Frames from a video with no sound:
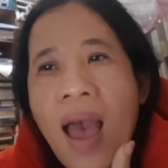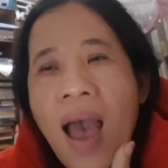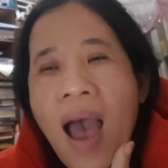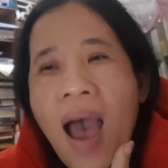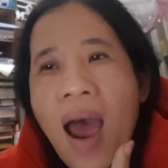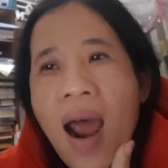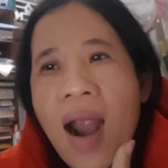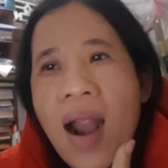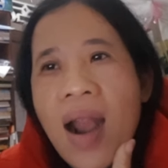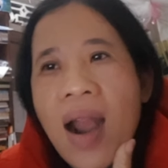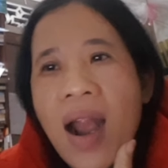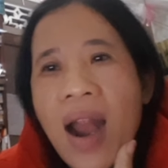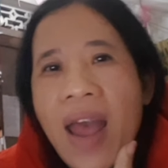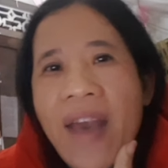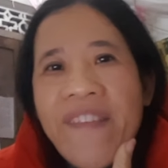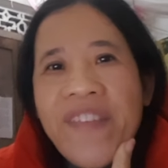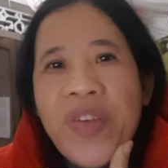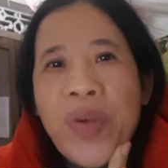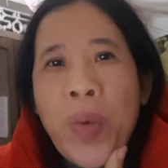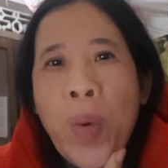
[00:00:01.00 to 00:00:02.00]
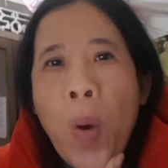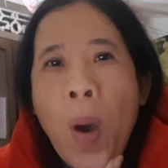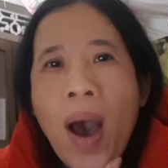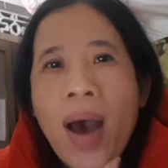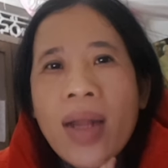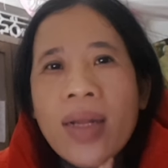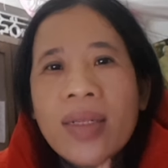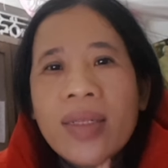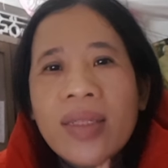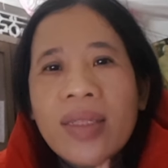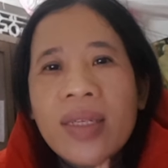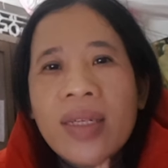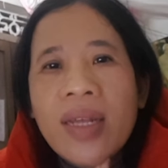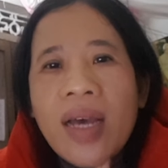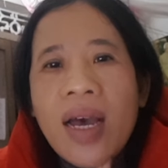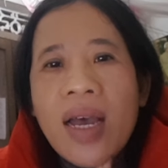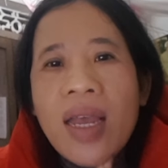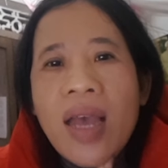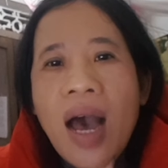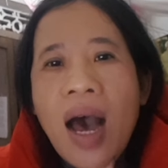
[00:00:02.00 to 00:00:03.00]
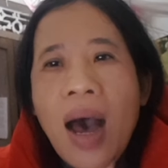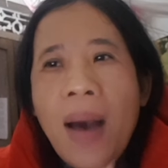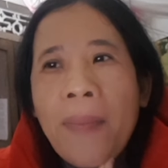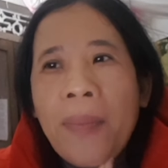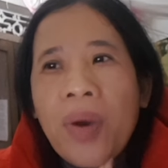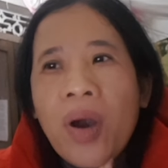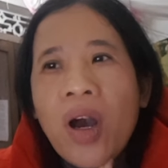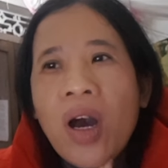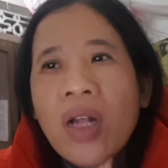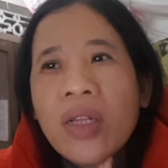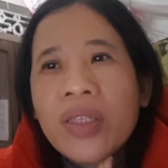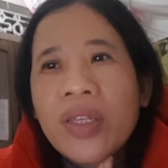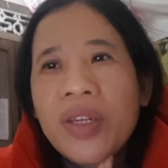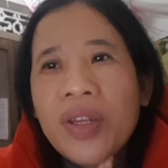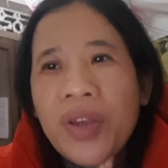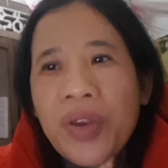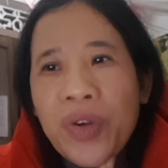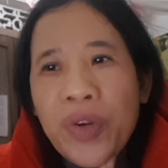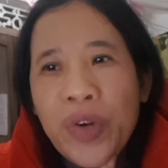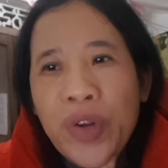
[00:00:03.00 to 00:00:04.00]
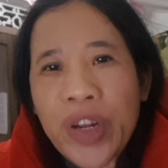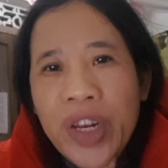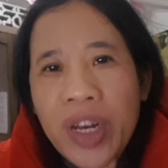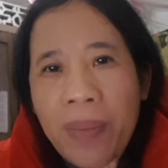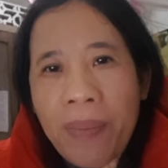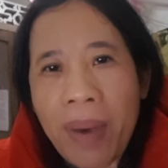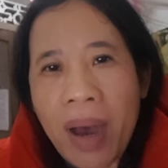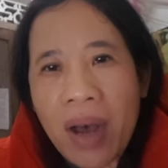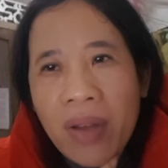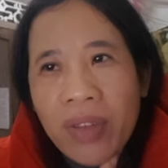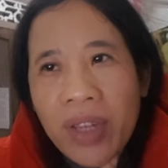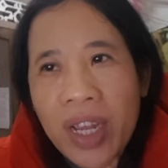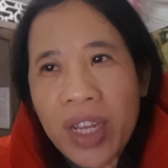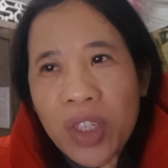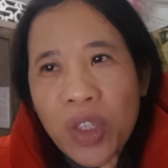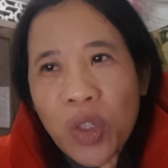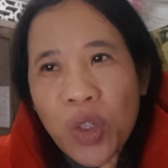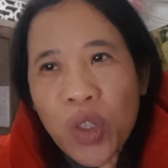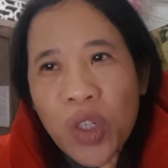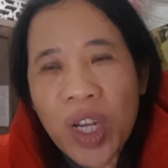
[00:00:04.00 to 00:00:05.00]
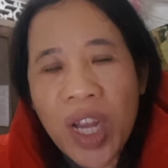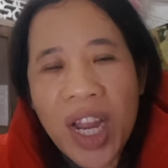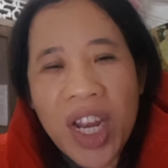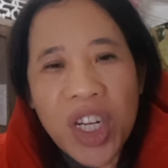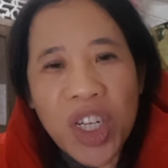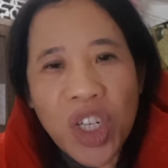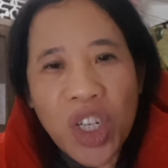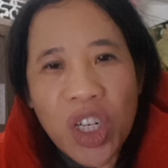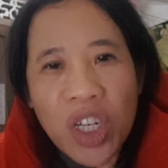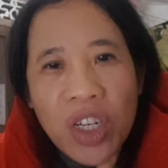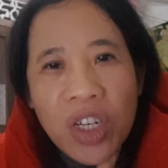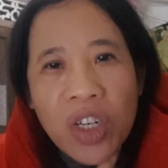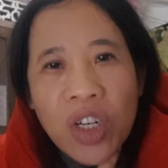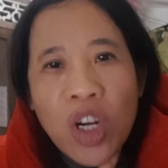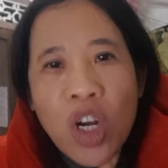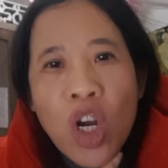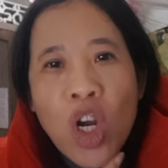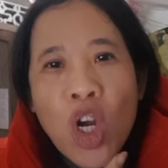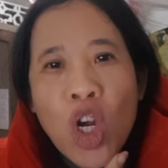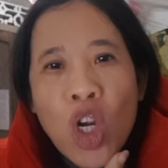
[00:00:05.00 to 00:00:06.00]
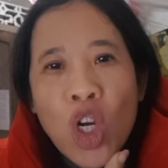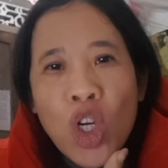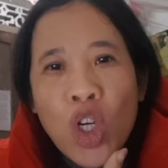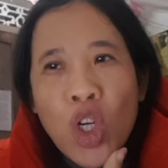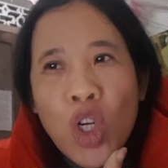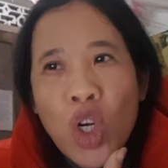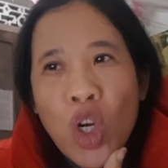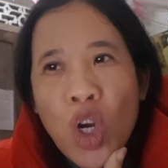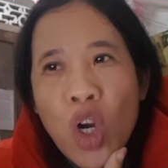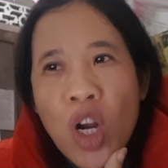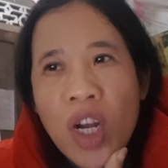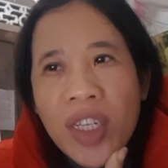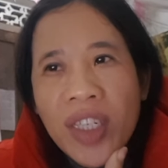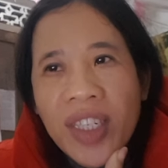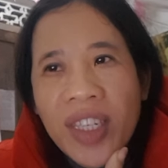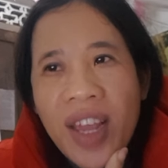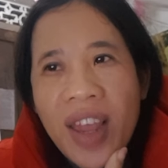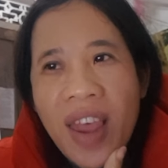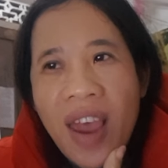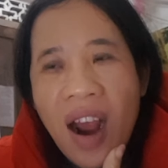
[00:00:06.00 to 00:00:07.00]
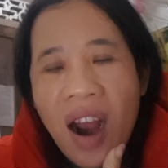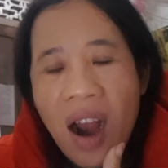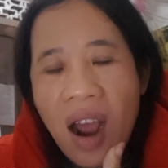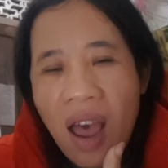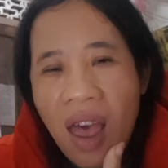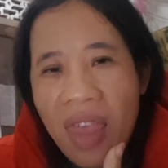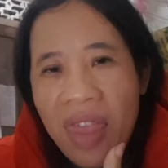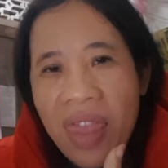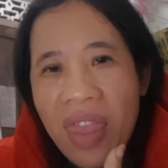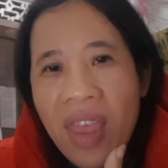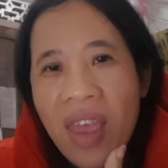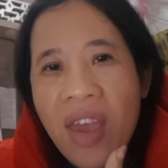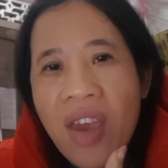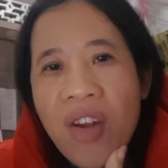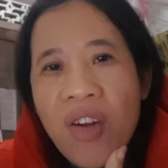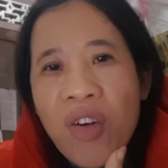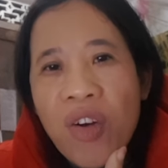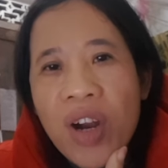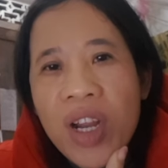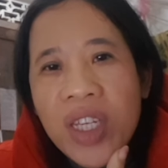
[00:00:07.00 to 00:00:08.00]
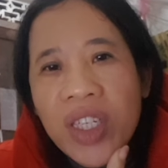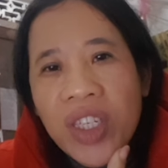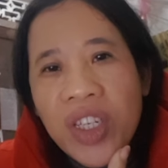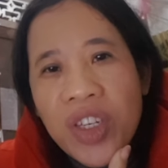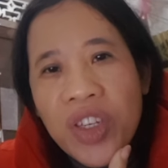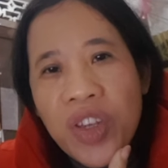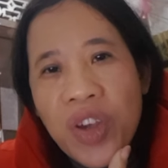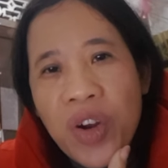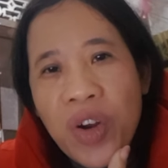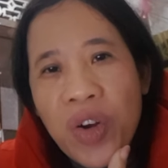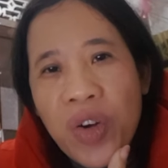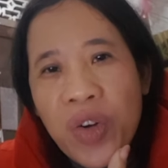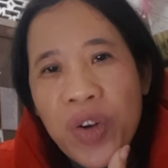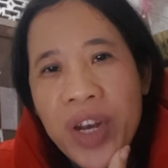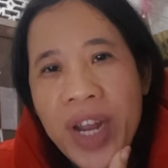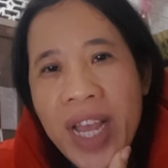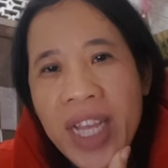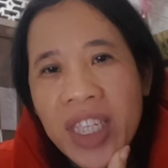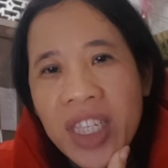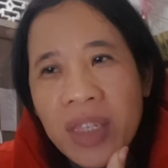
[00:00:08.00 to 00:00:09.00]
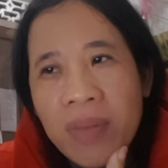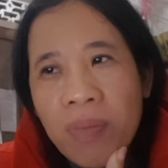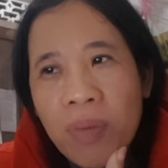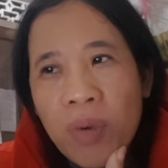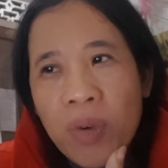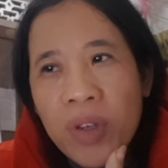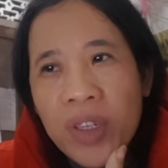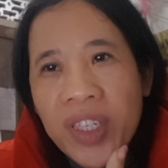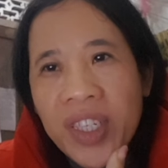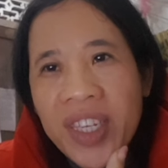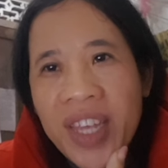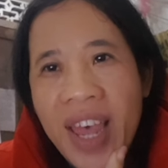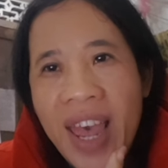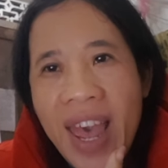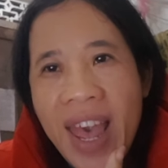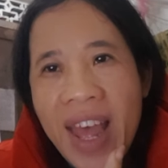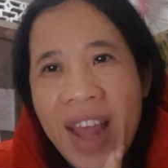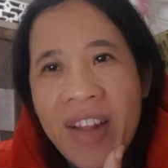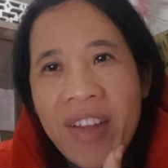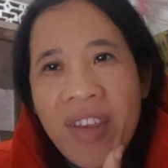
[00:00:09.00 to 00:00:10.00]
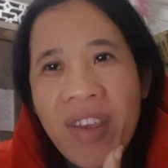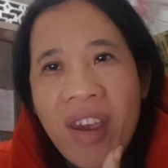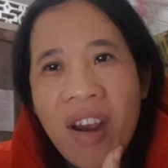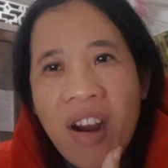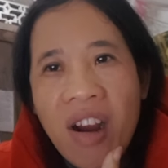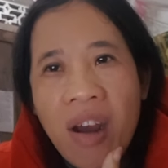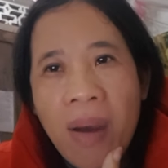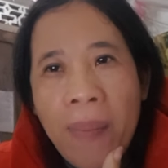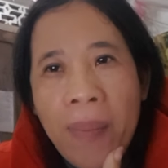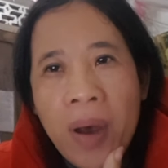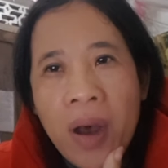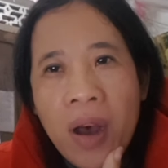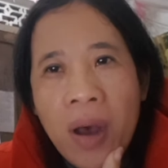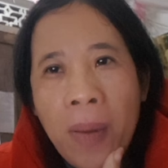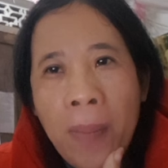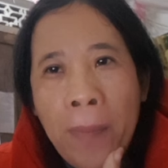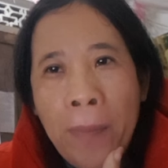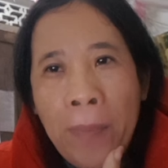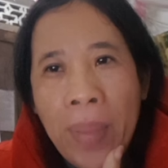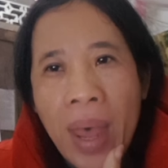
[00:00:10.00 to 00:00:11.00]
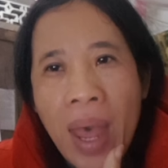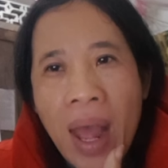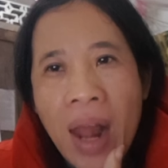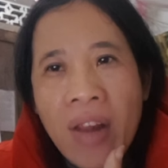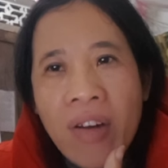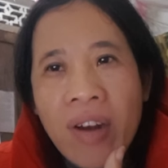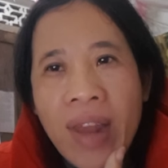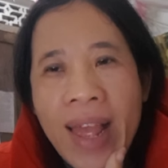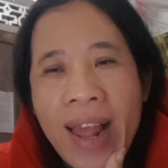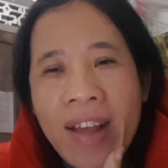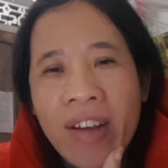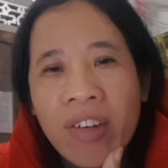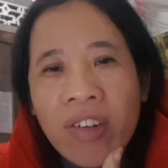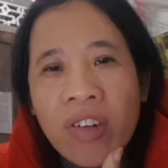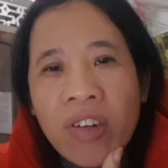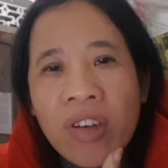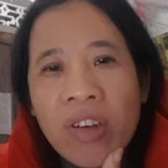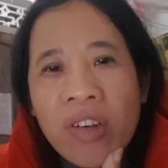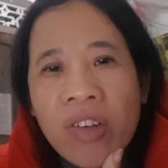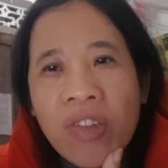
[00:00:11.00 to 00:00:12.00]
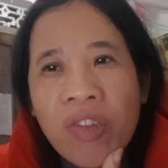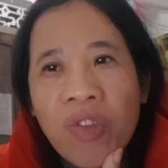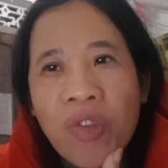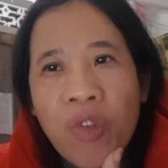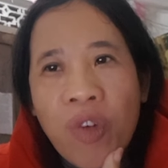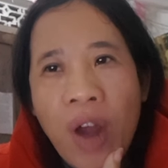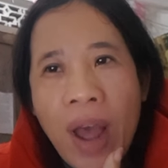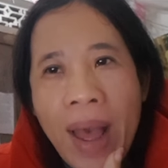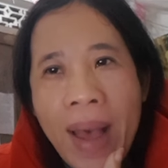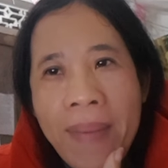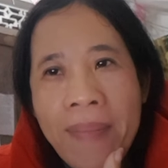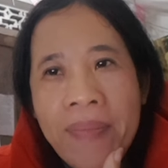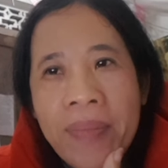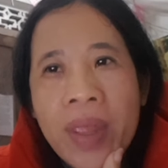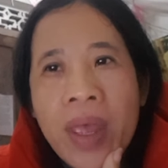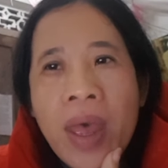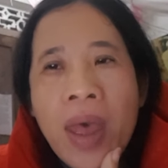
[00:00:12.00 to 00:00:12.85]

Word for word: Hi everyone, today I'm continue read about education. Sure they had. Ratios decimals, the area of a parallelogram,